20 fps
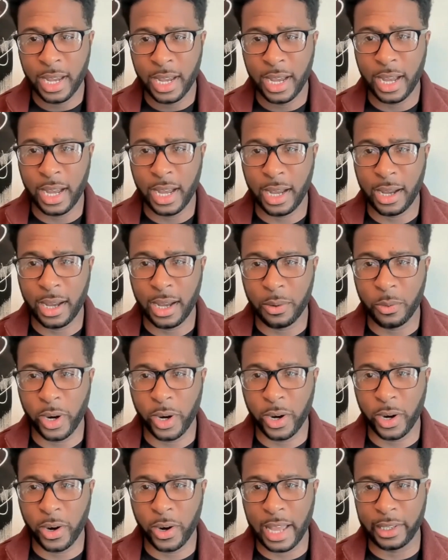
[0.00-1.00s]

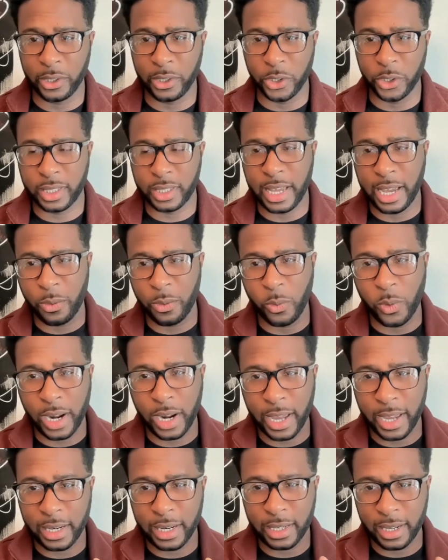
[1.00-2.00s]
where I looked at what
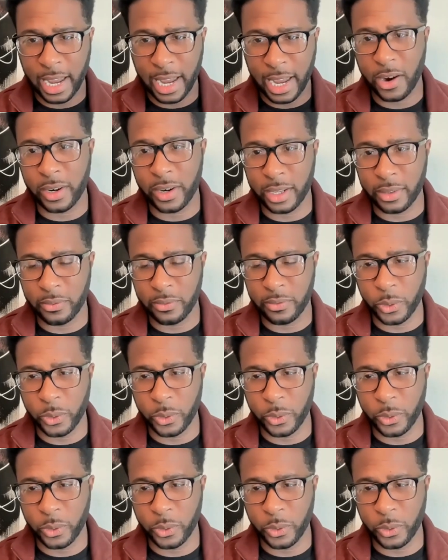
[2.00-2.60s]
I had inherited